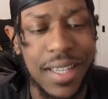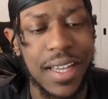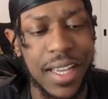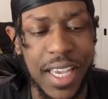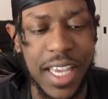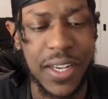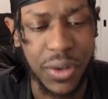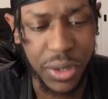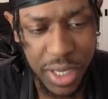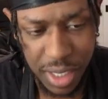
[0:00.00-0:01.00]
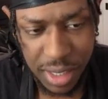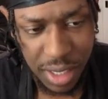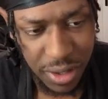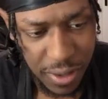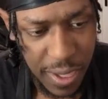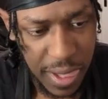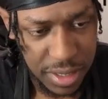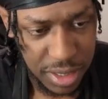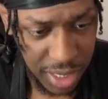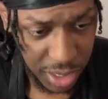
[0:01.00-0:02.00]
and they're getting there.
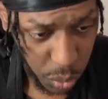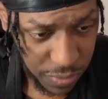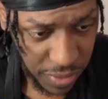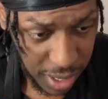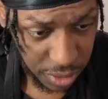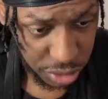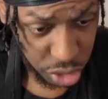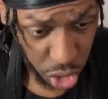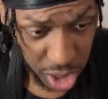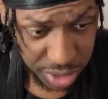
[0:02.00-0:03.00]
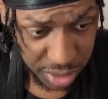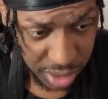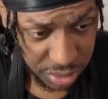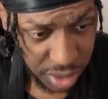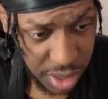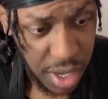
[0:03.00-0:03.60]
Just like Weavile, Scratching Nails.